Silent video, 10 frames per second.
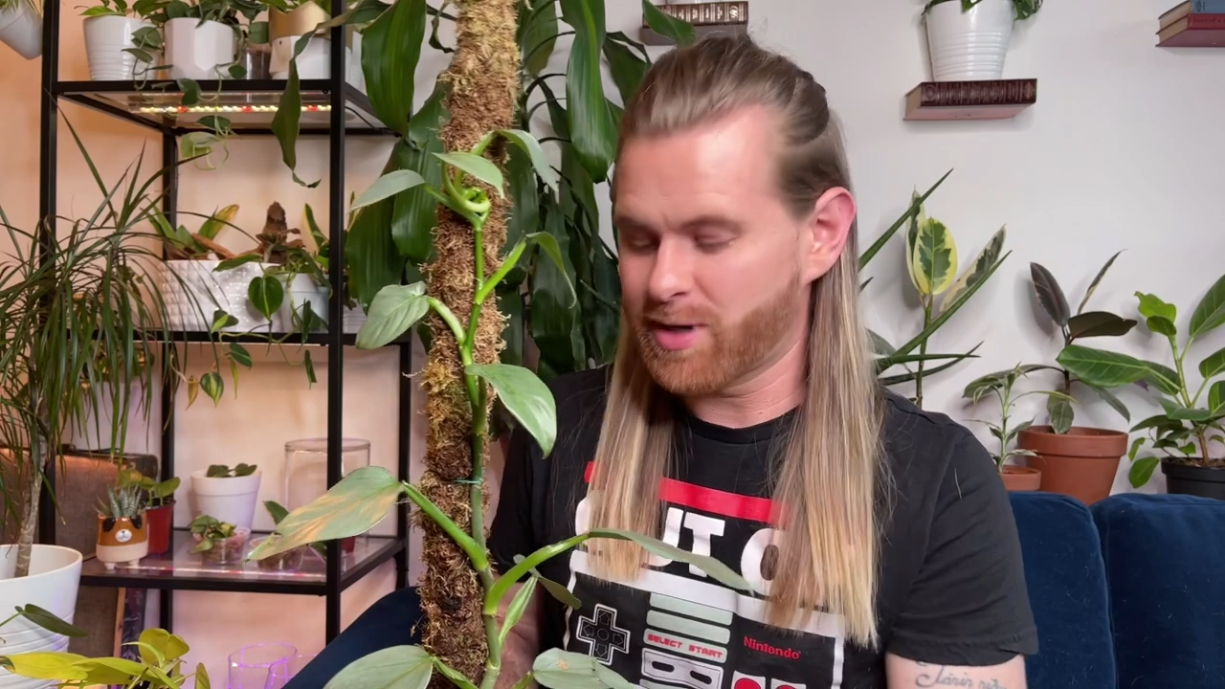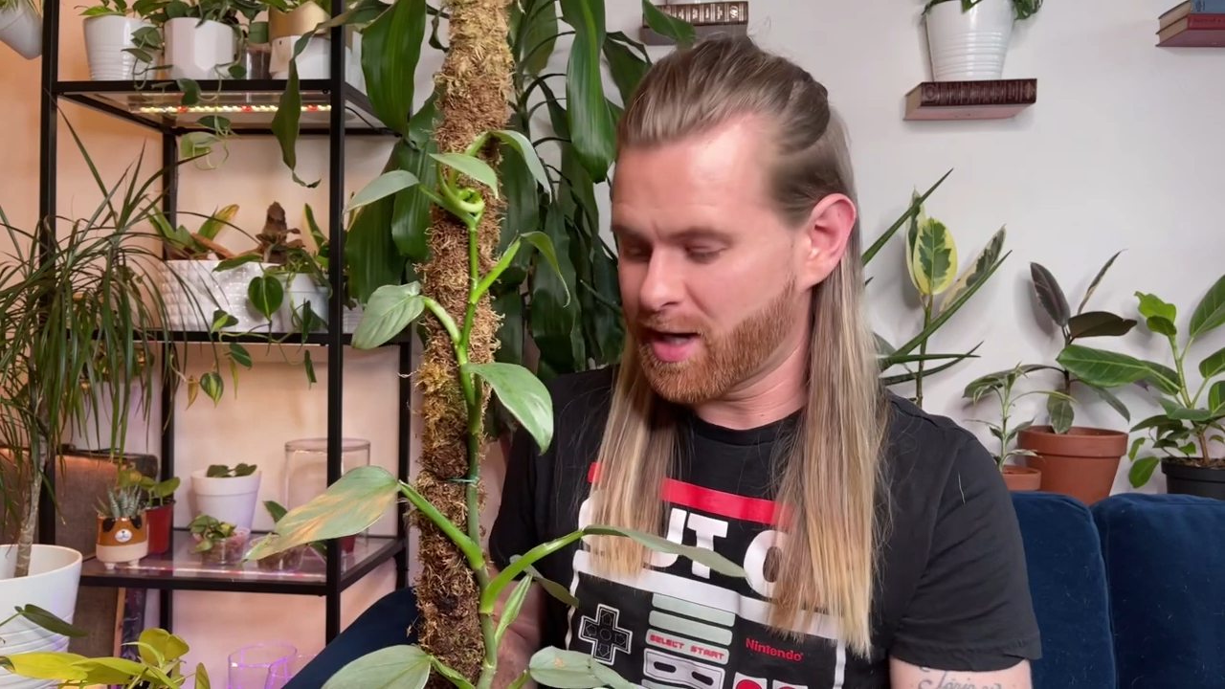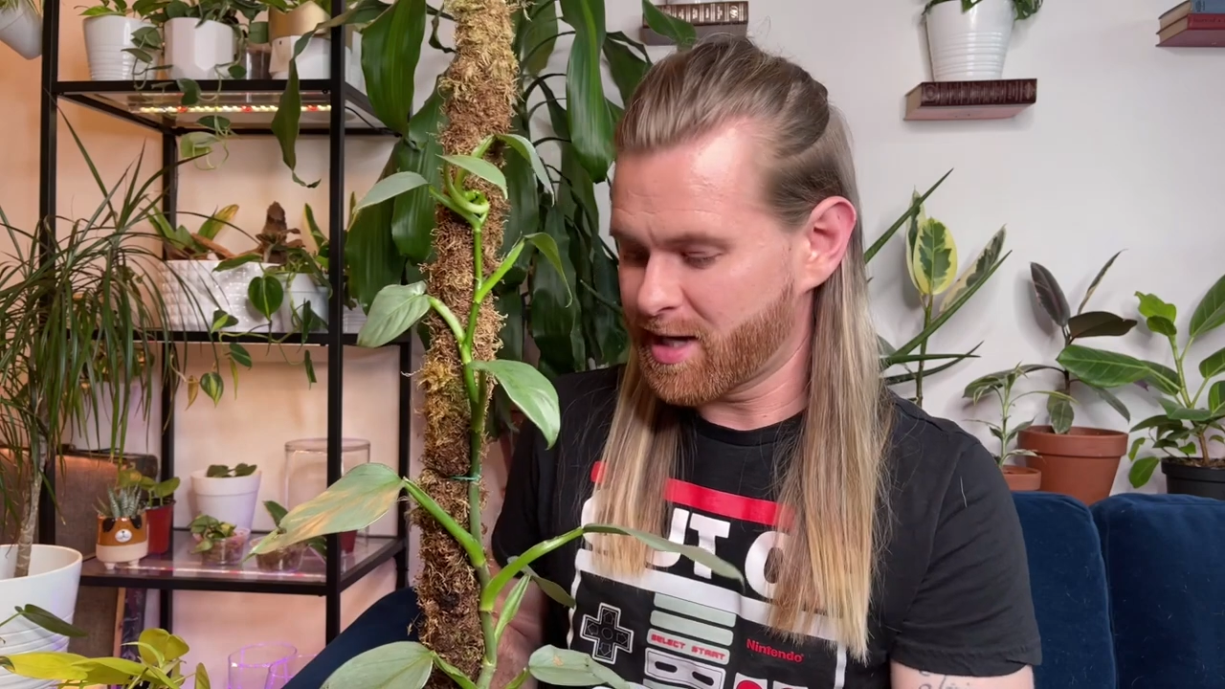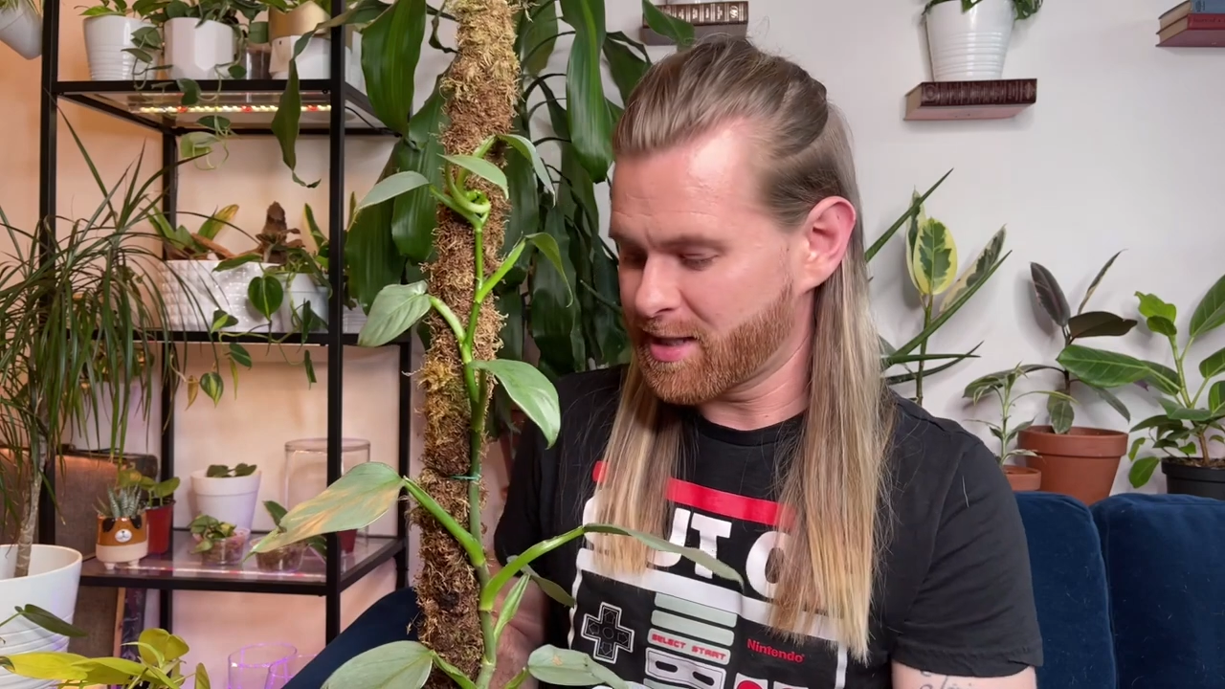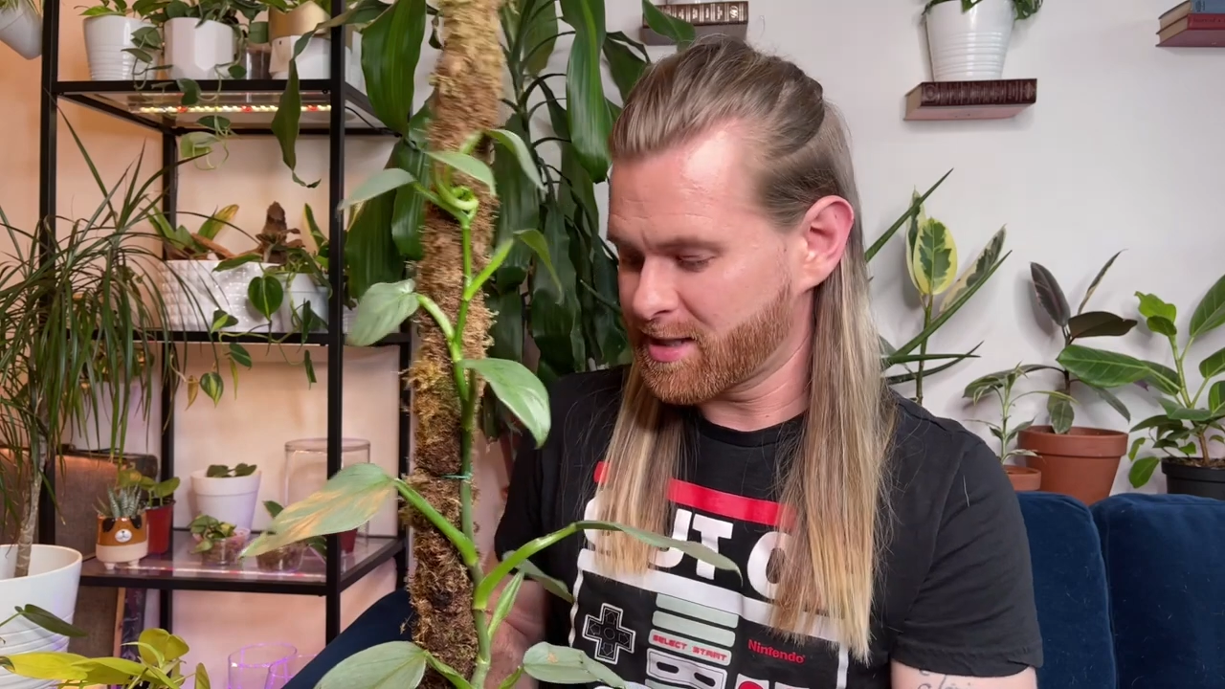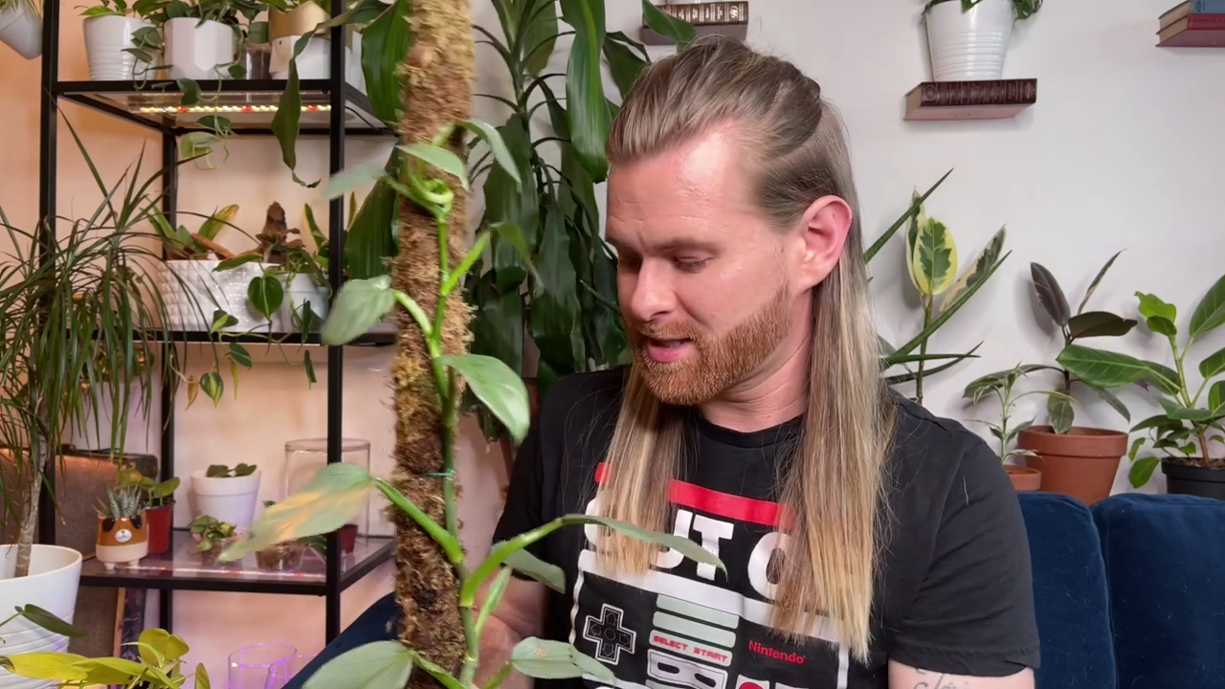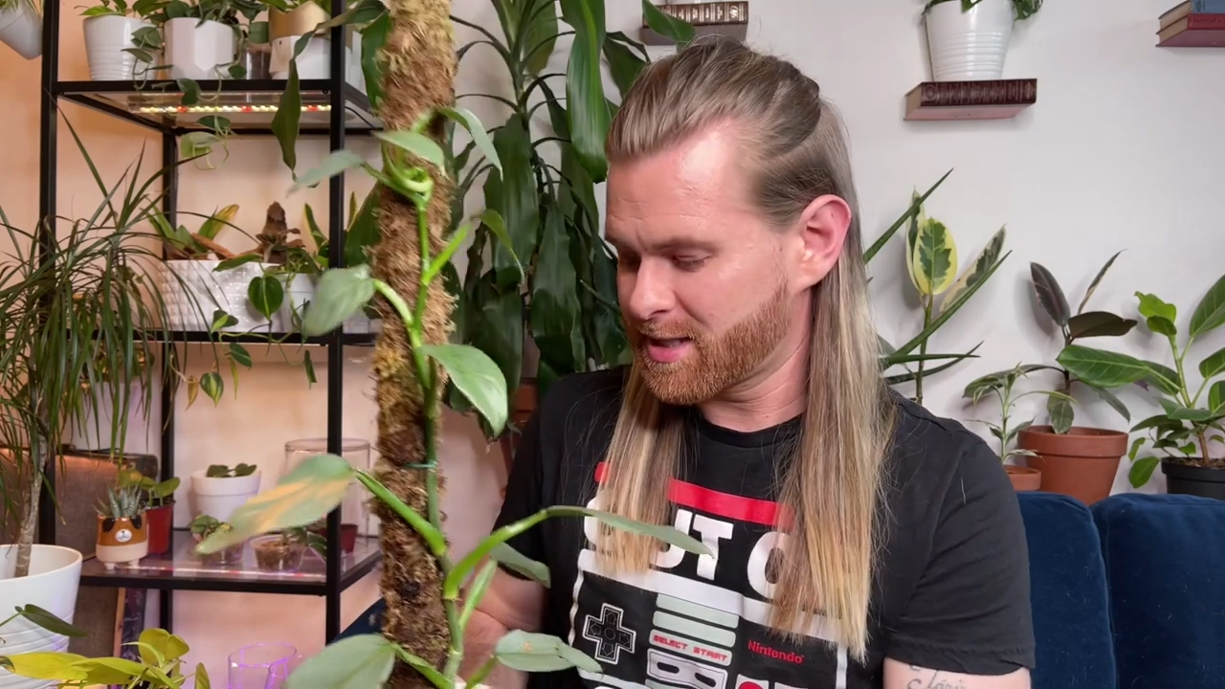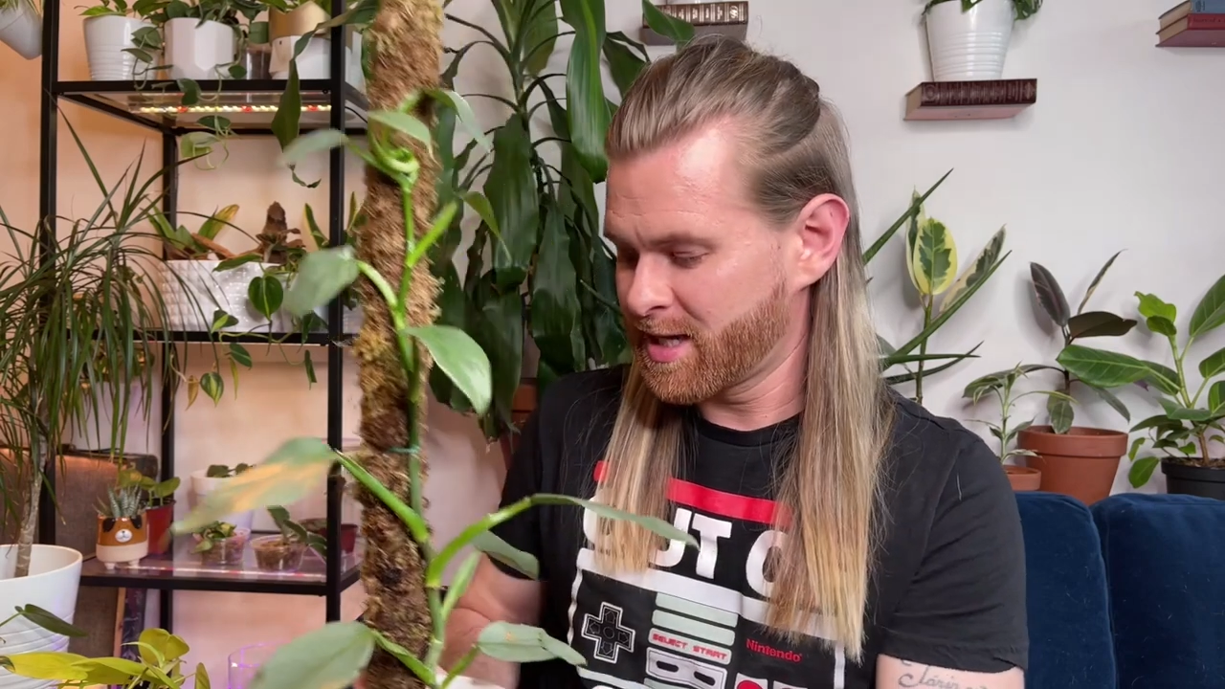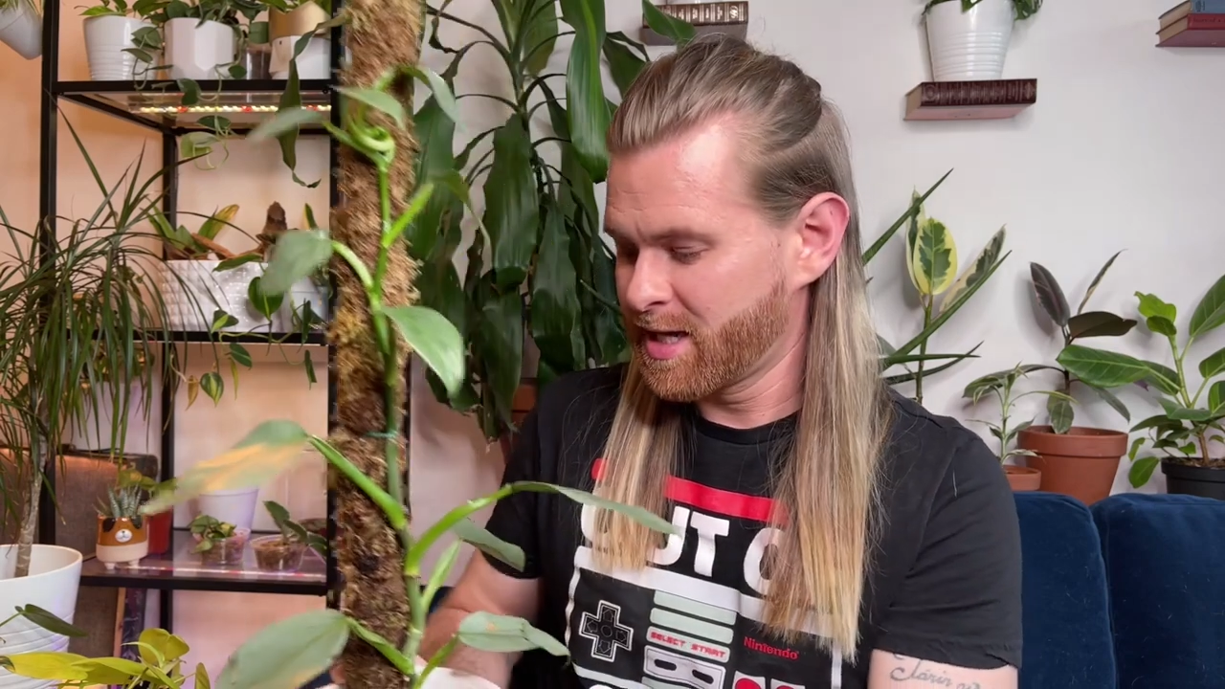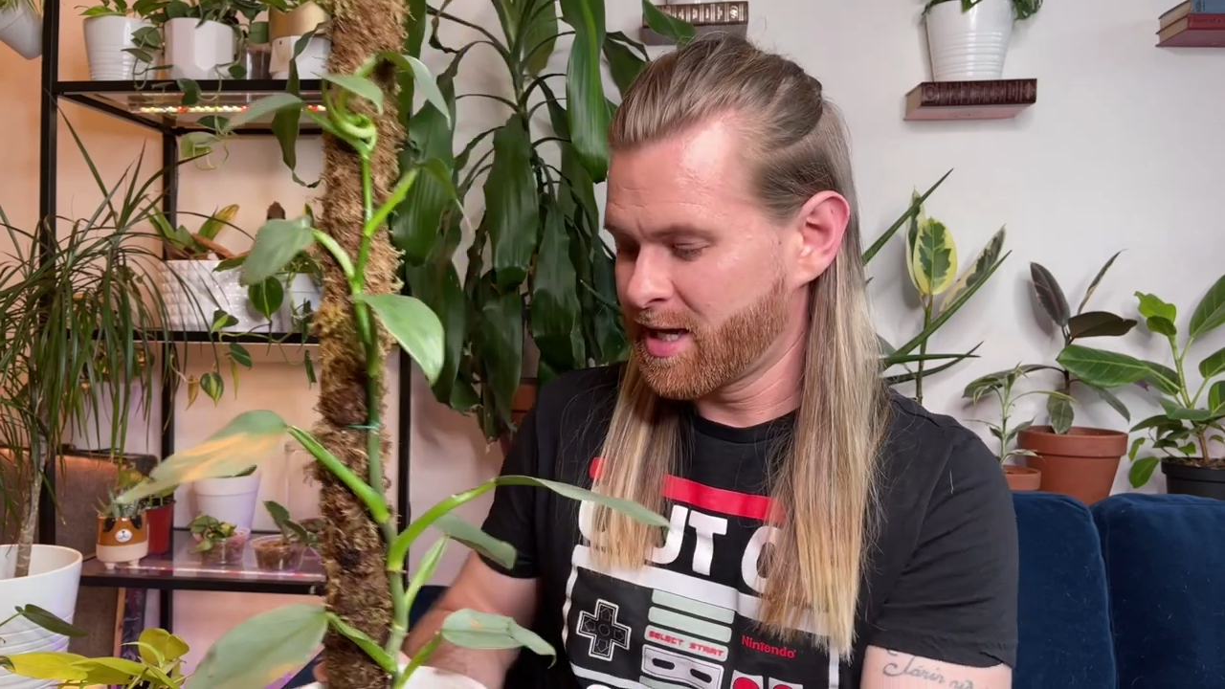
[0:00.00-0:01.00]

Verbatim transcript: nice.